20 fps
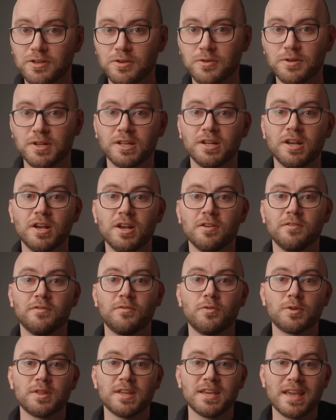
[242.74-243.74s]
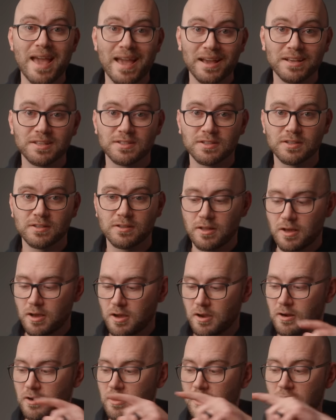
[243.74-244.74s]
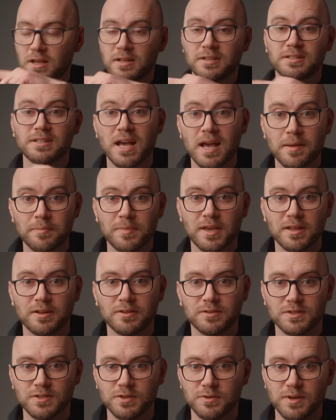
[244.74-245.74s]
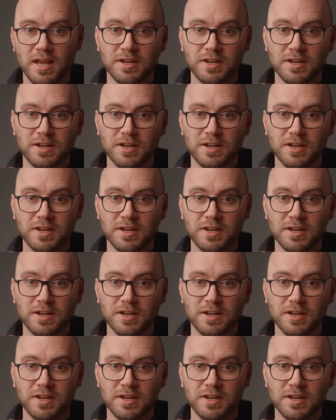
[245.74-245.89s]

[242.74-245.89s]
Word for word: unit for the XLR top handle. So it